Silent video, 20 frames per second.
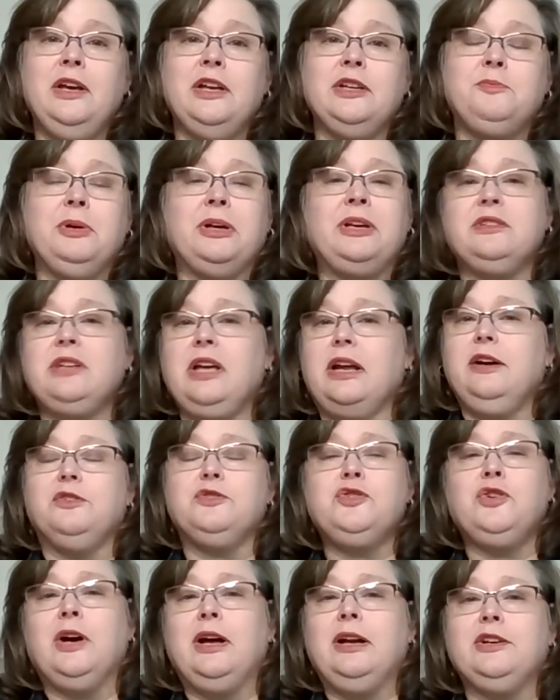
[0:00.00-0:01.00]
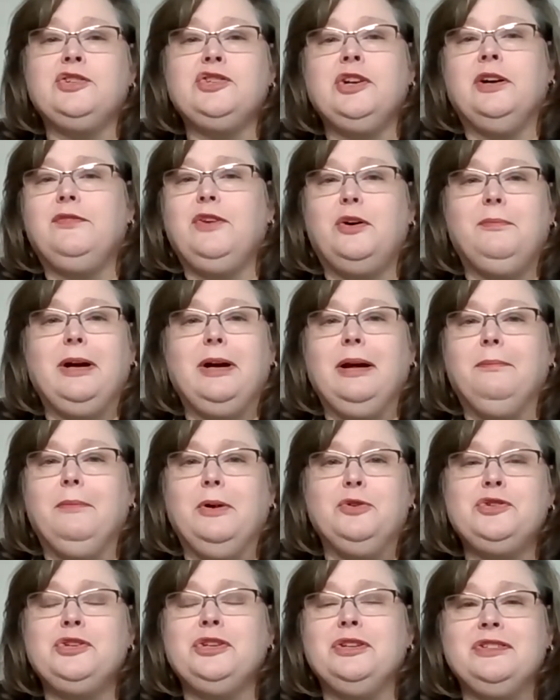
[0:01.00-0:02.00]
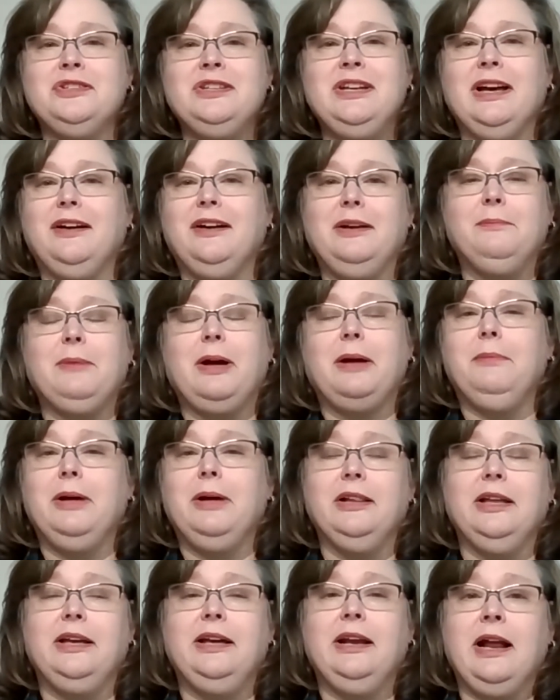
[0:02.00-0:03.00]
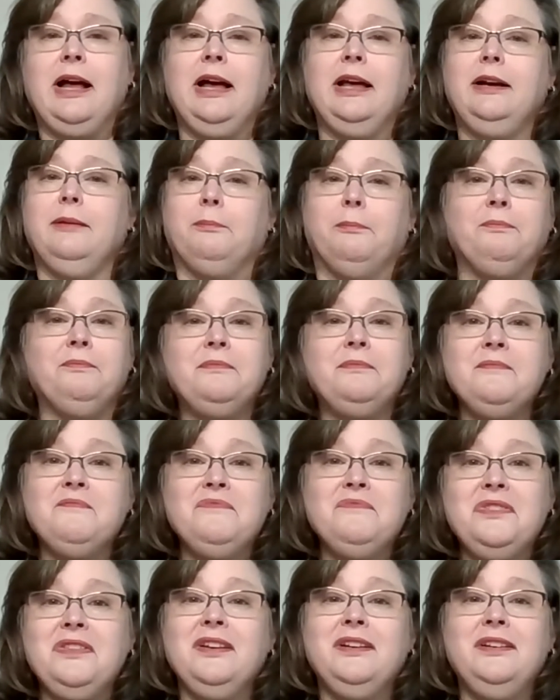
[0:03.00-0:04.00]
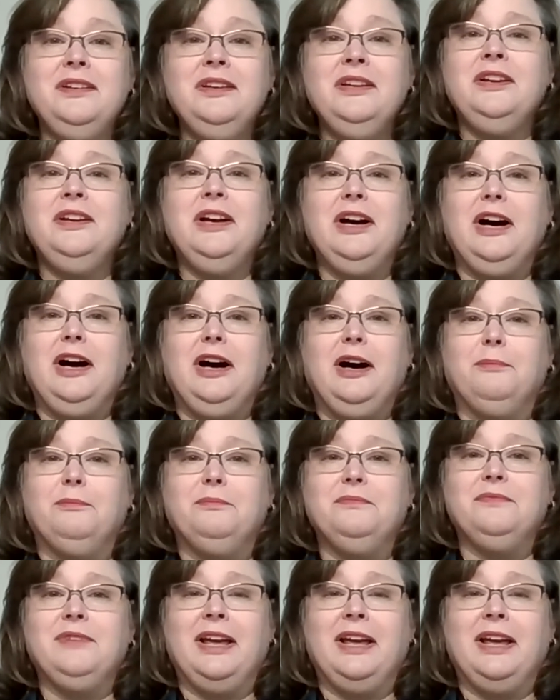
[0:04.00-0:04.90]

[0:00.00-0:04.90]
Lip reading: is because I don't try to shove all my emotions down in my belly and hide them.